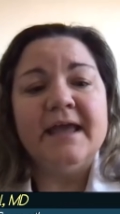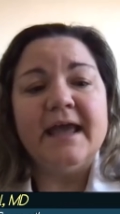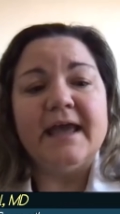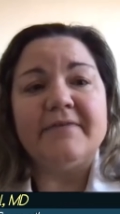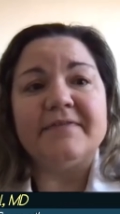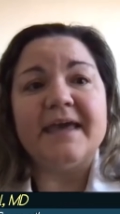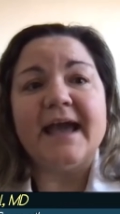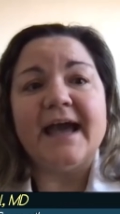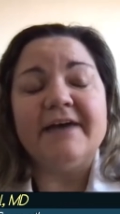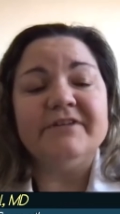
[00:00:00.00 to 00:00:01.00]
and they
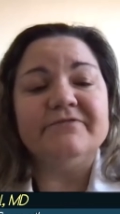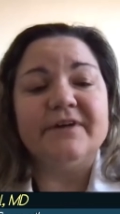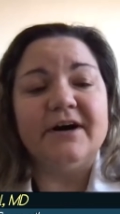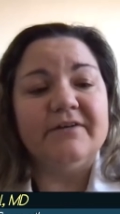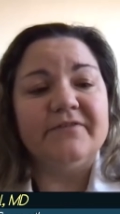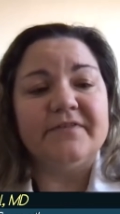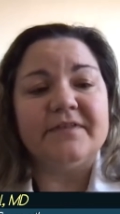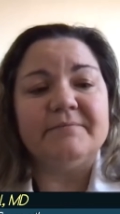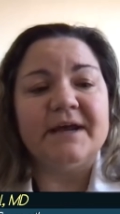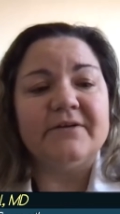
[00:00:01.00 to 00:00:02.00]
have involved
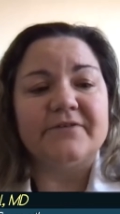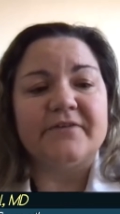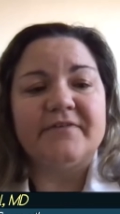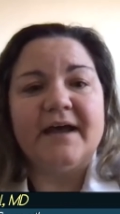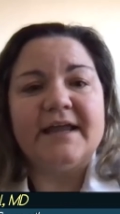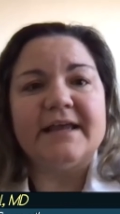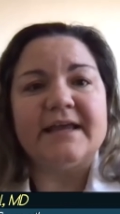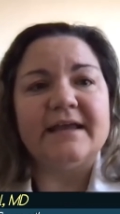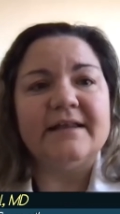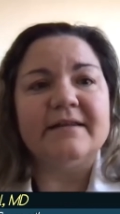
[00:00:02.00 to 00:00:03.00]
the Medical Society
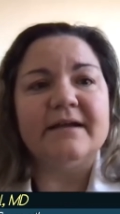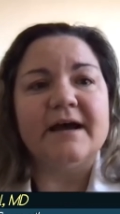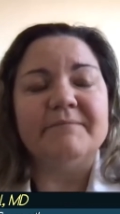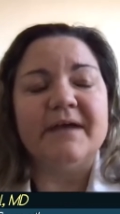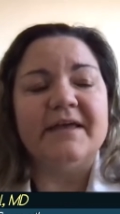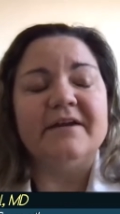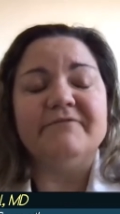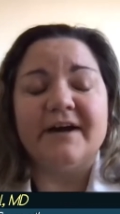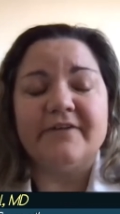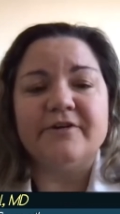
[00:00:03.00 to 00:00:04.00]
in um, an
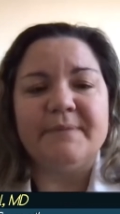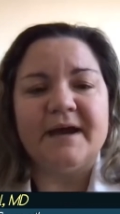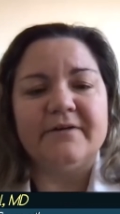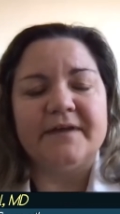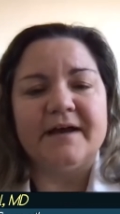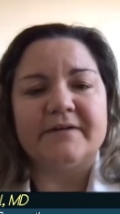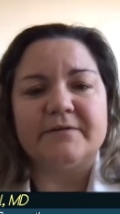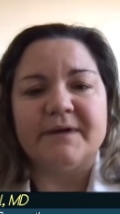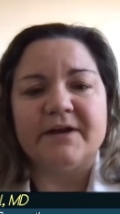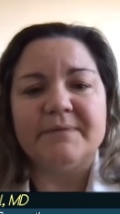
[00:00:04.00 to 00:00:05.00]
advisory panel. Dr.
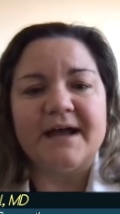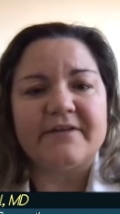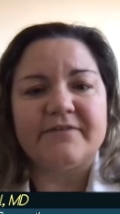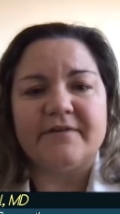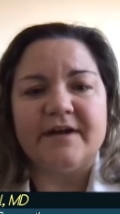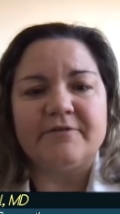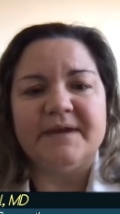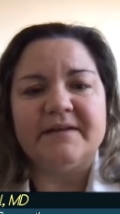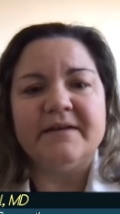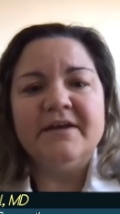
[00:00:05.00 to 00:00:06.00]
Michael Baxter has
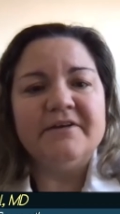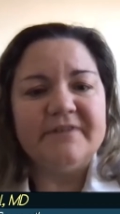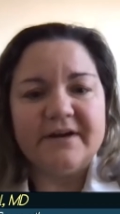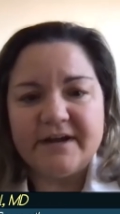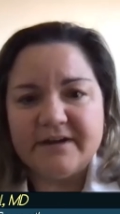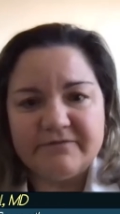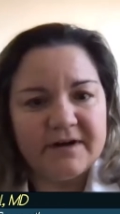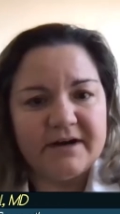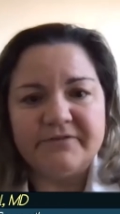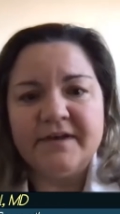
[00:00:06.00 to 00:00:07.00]
been very
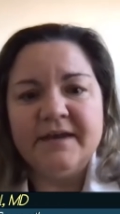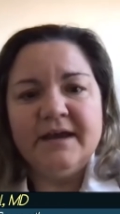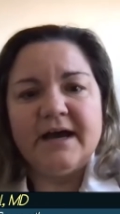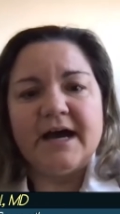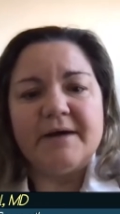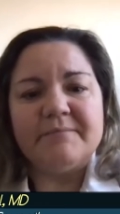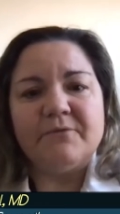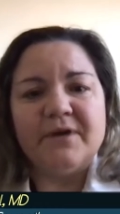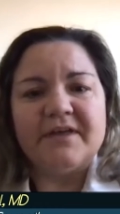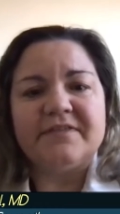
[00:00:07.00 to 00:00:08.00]
involved um,
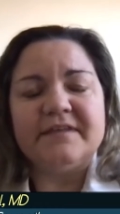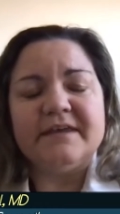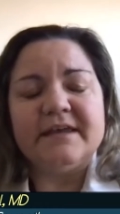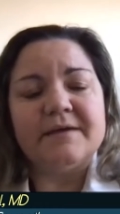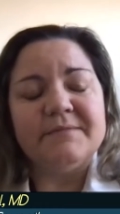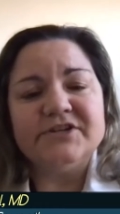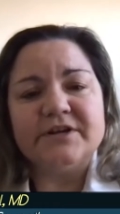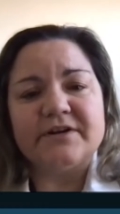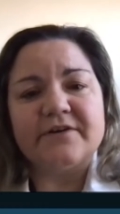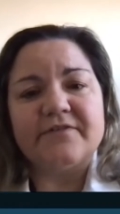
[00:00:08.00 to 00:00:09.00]
with the
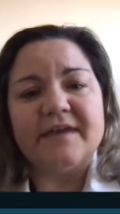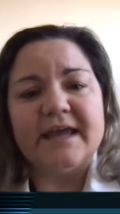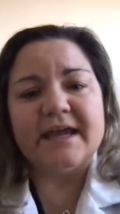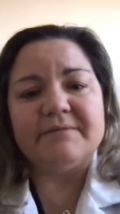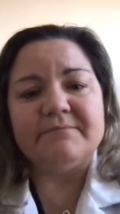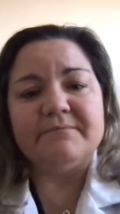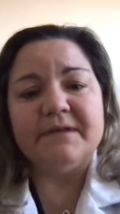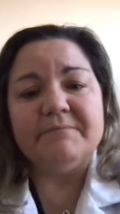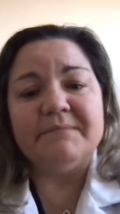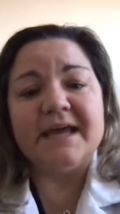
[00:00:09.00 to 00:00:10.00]
commissioners in
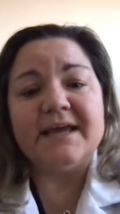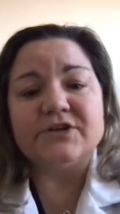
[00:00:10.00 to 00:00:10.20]
making